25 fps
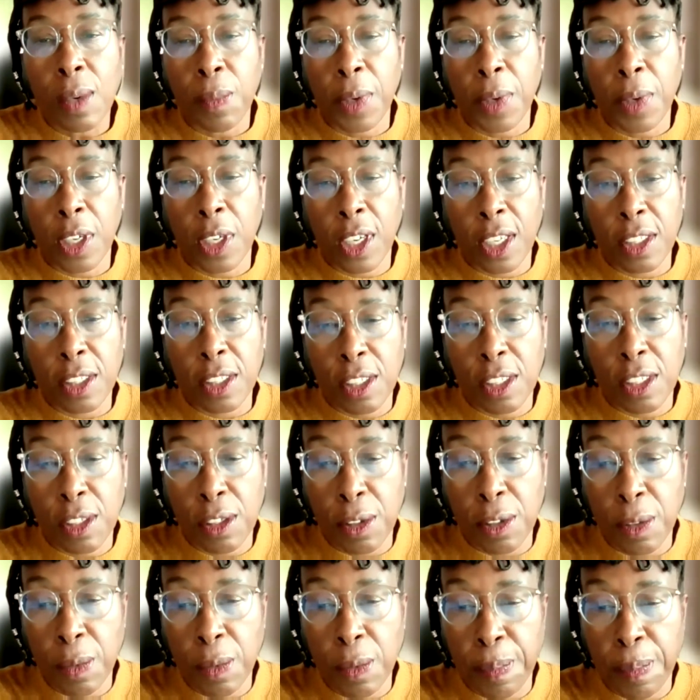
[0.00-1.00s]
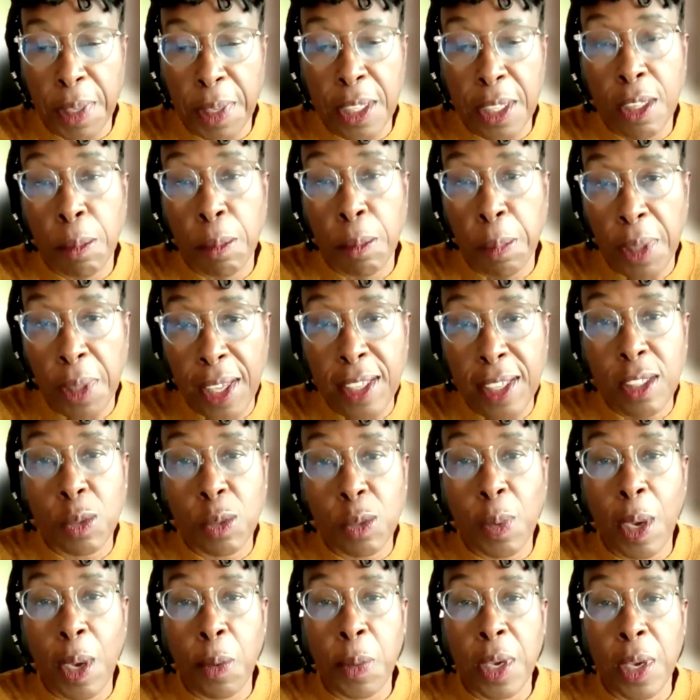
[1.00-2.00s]
We're going to be in the
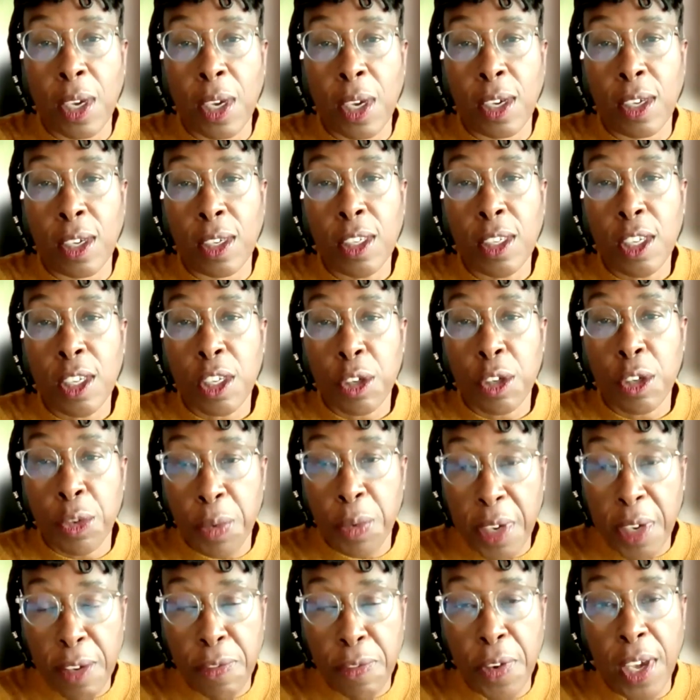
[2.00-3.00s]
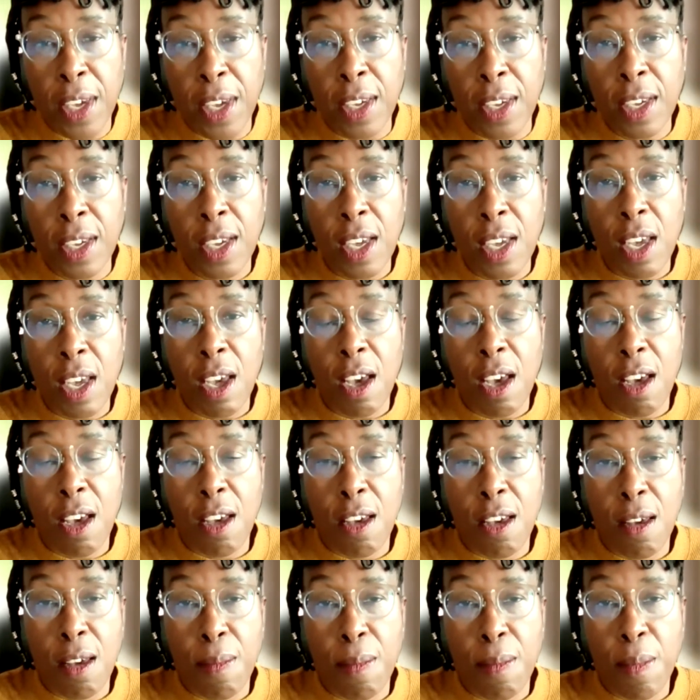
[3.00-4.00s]
place where we are grieving,
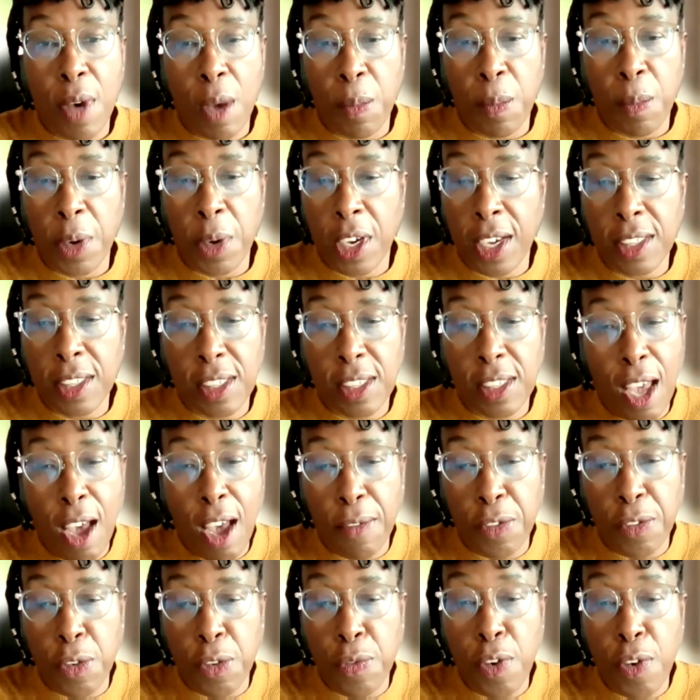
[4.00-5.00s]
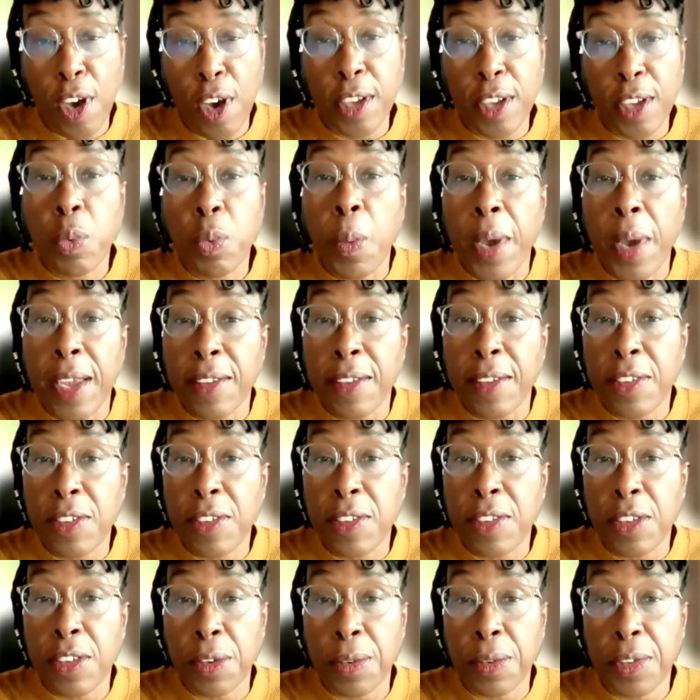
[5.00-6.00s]
um, and we're going to have to find ways
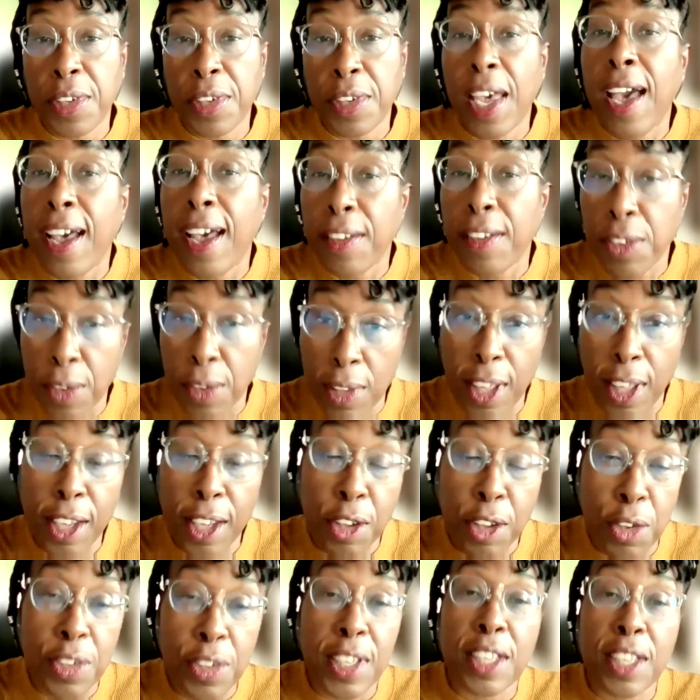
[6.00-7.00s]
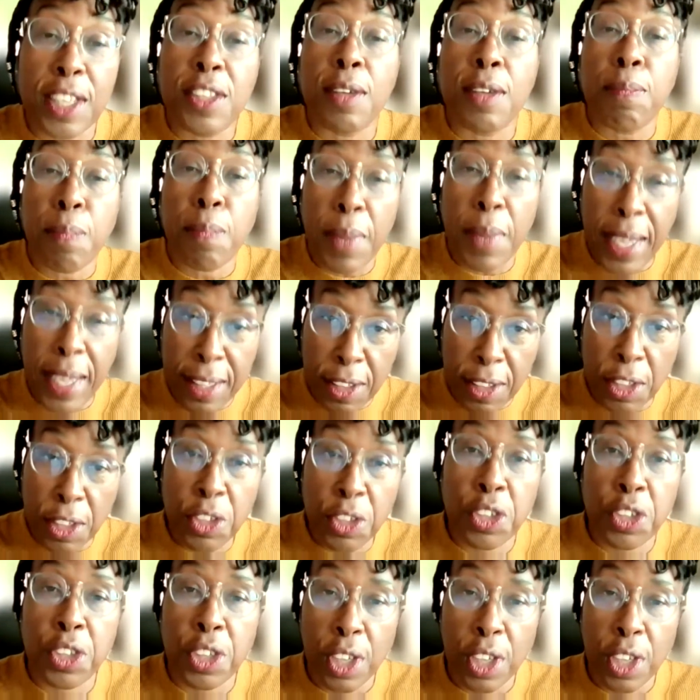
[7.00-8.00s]
to, to handle, like you say, to
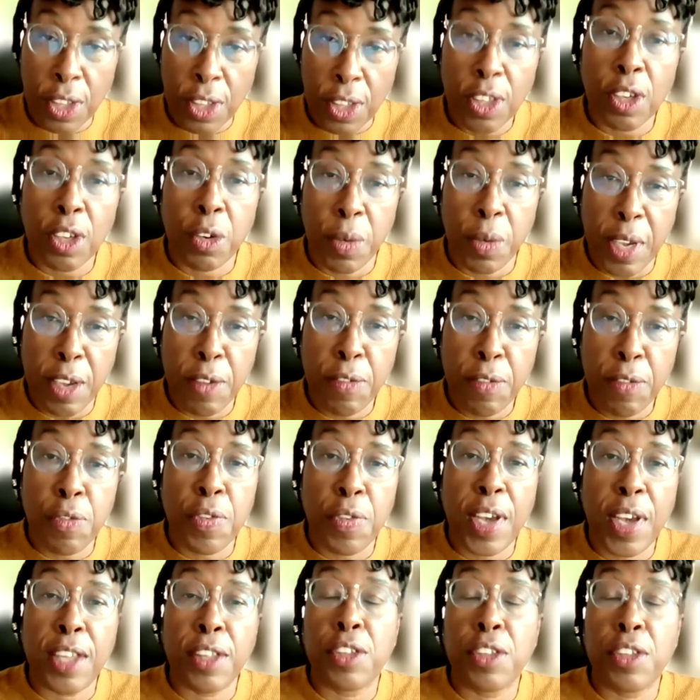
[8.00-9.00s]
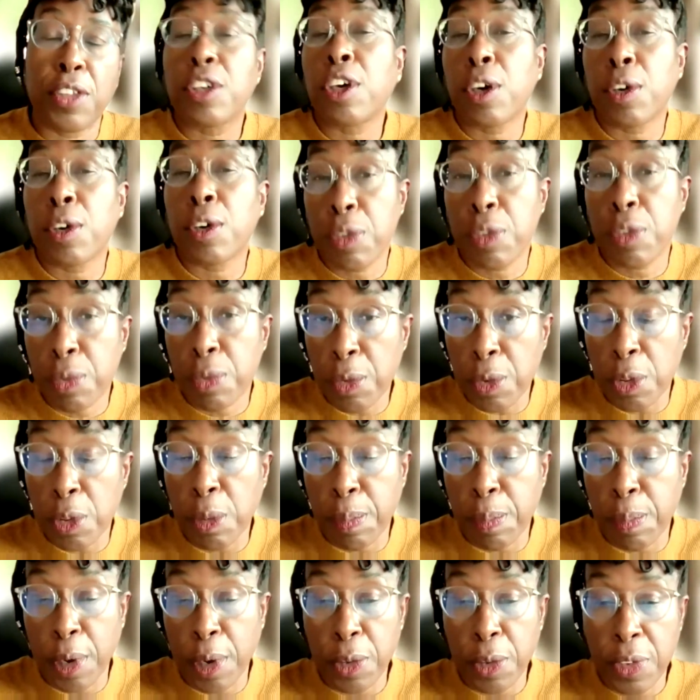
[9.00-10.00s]
manage the grief and to go through
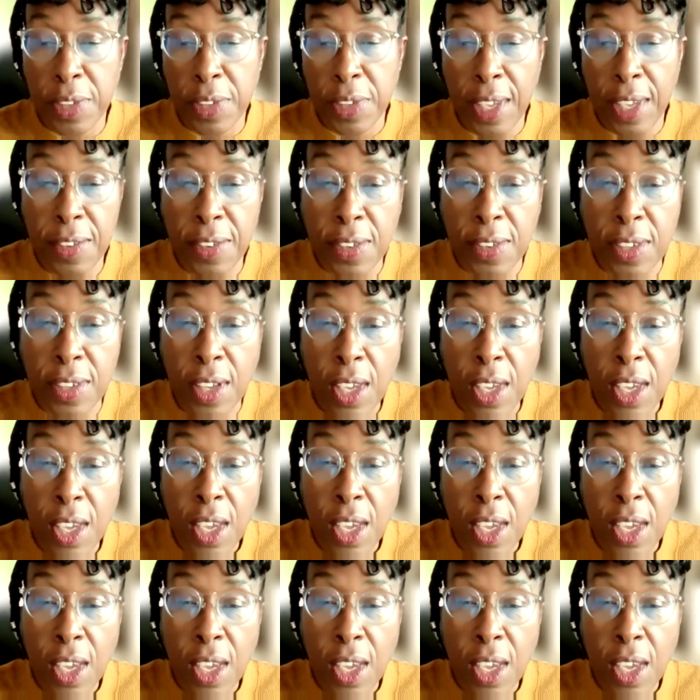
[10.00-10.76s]
the process.